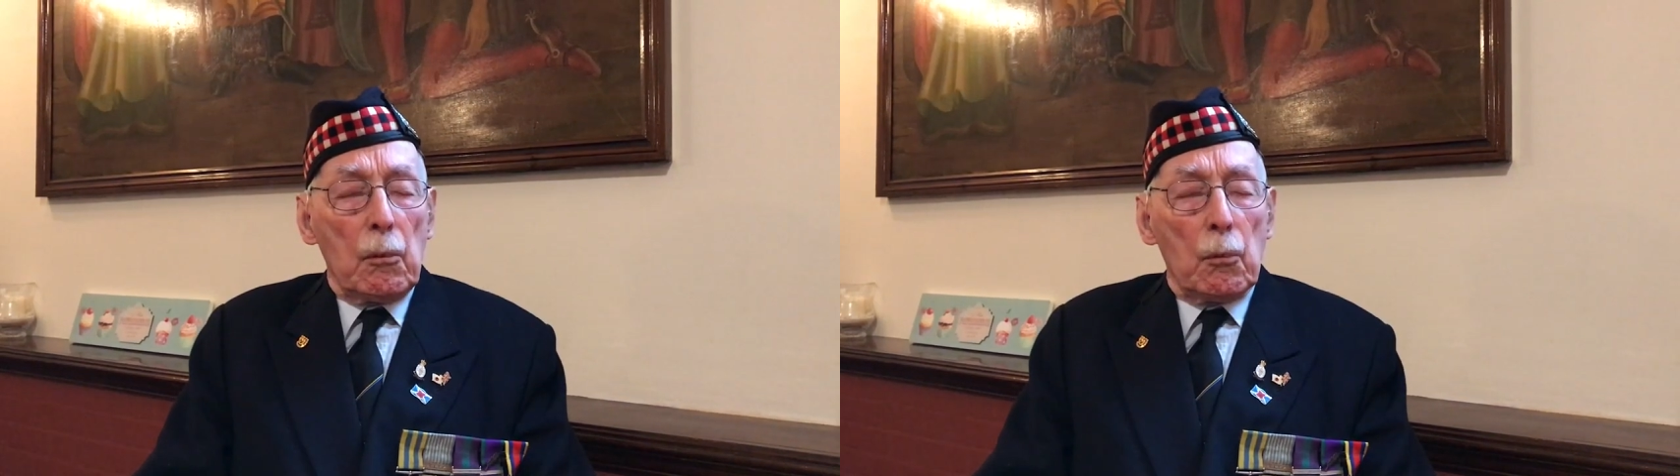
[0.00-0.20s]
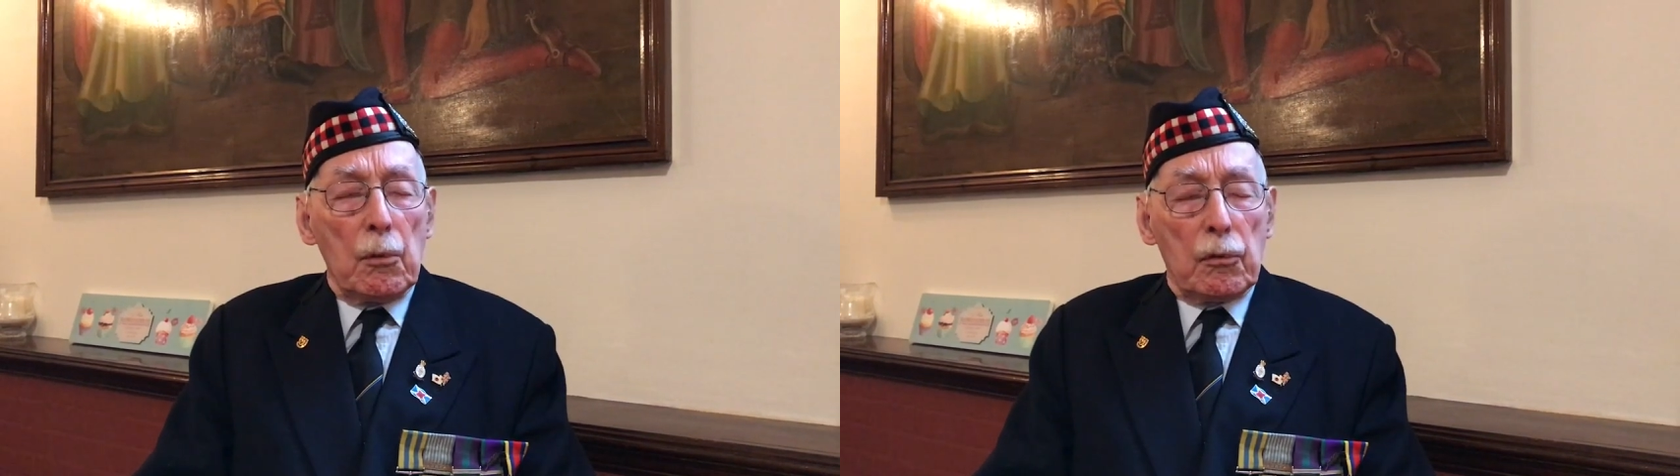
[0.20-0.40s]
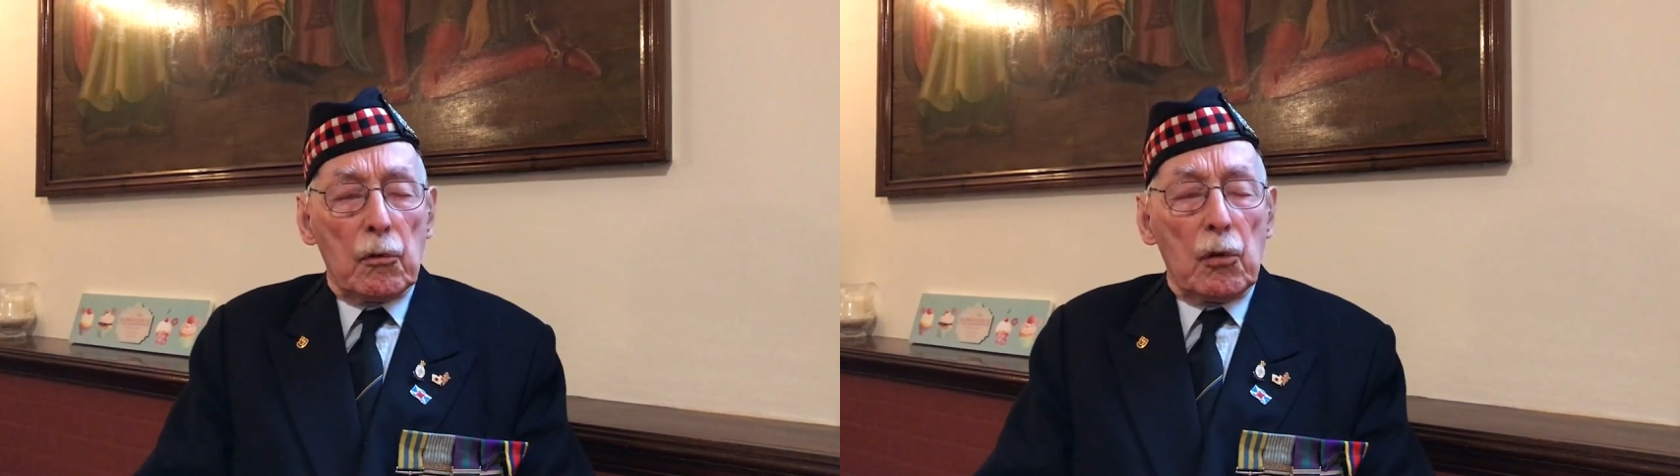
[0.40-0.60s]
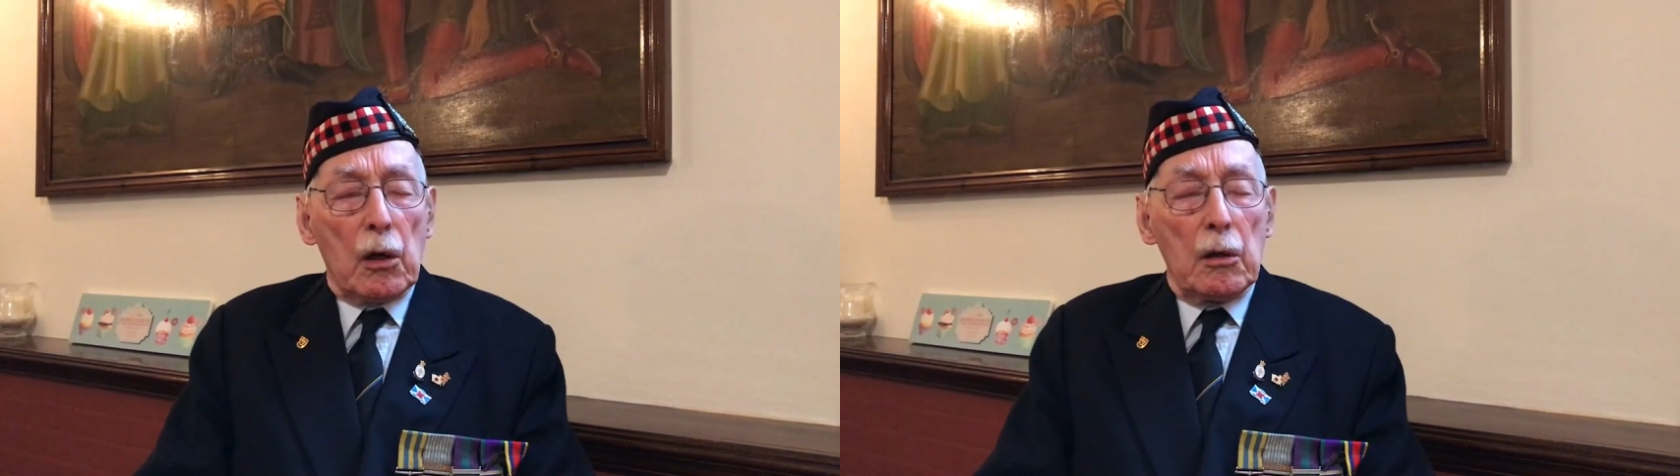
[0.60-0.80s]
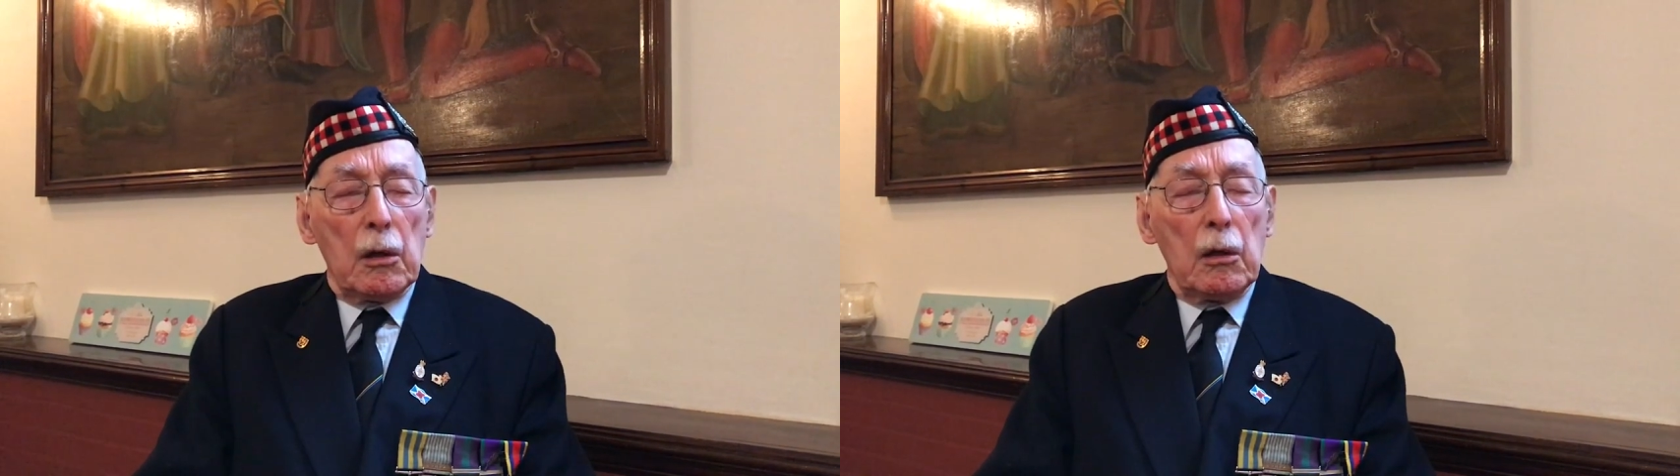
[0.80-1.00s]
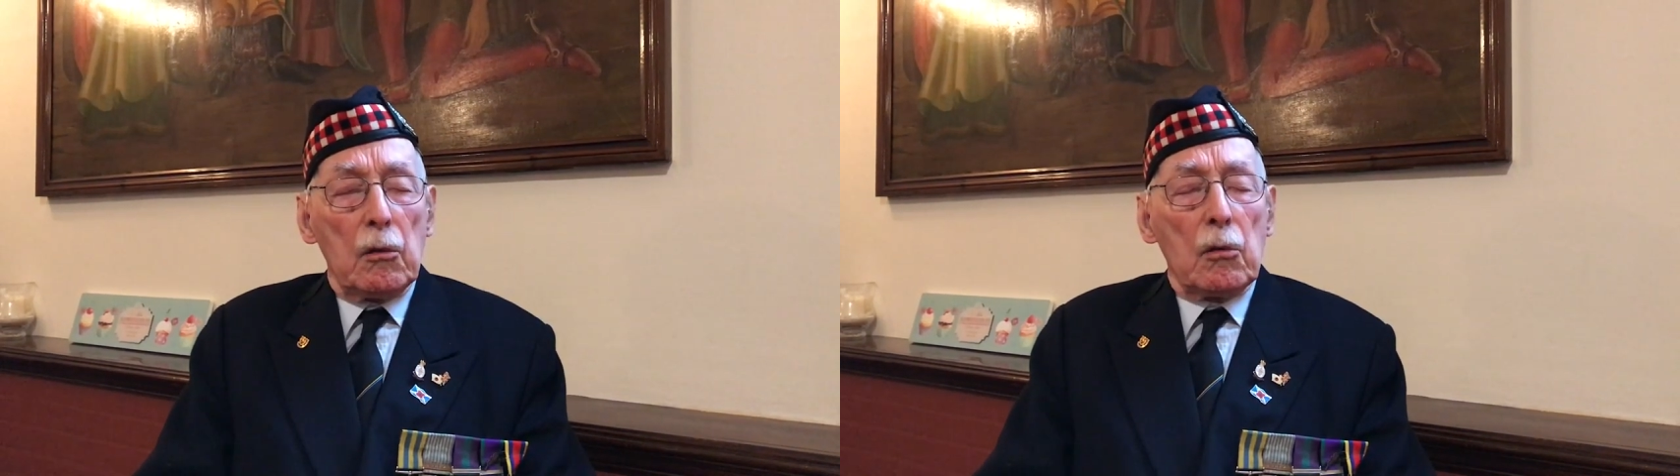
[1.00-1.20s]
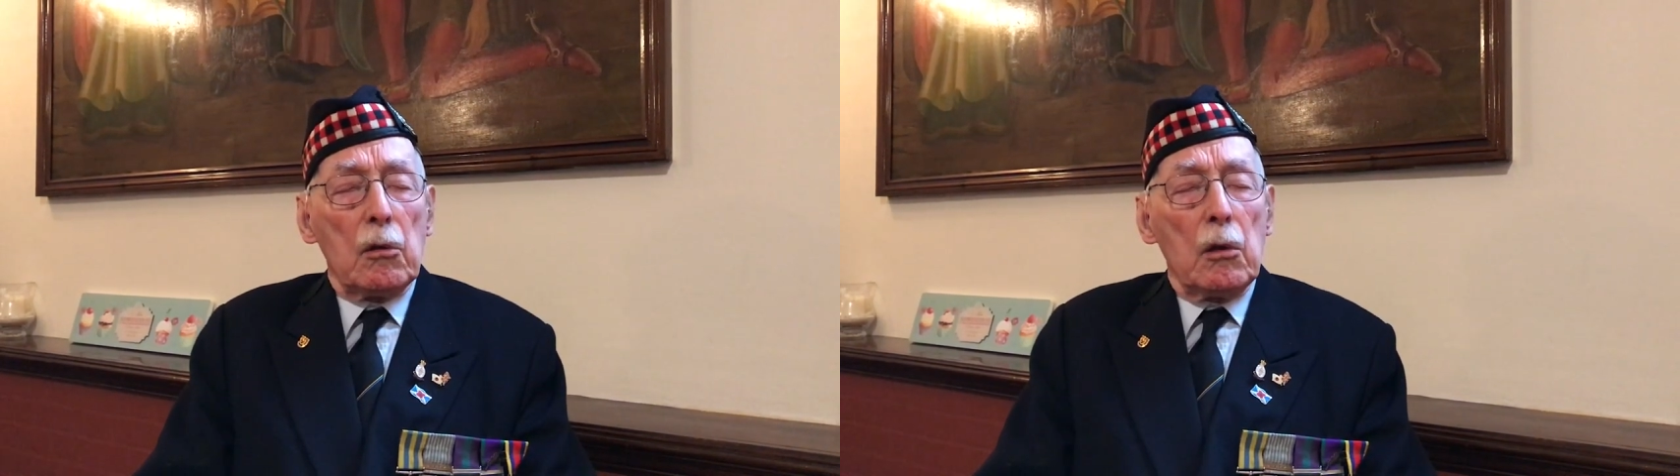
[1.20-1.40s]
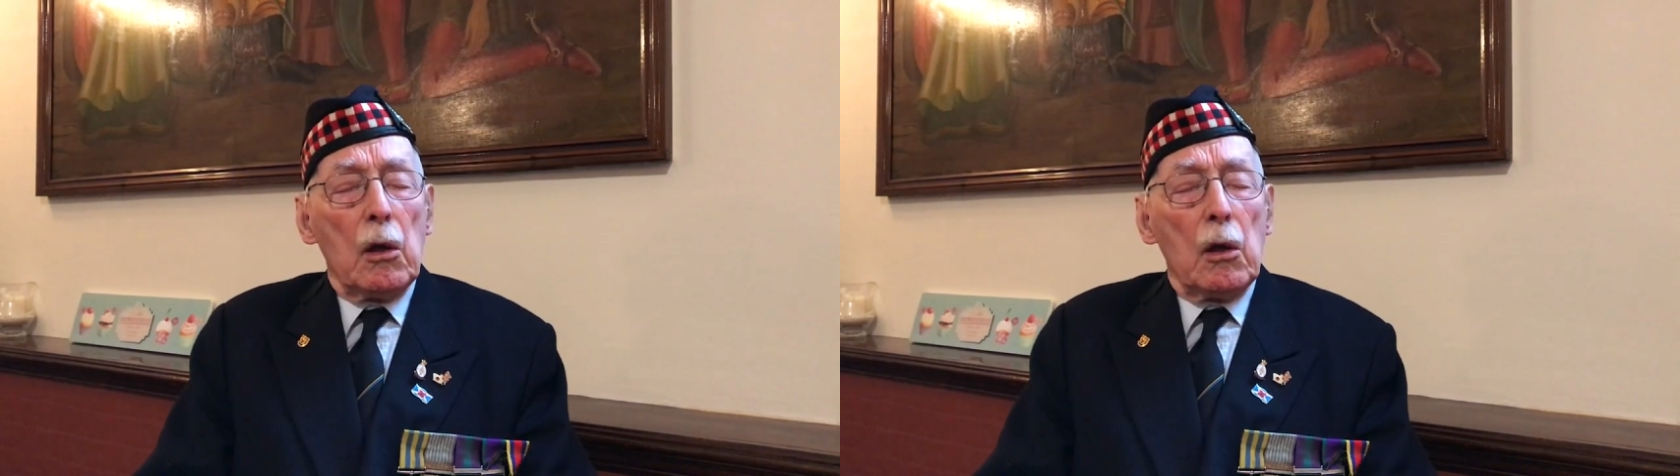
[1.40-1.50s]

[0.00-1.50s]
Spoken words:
with the Chinese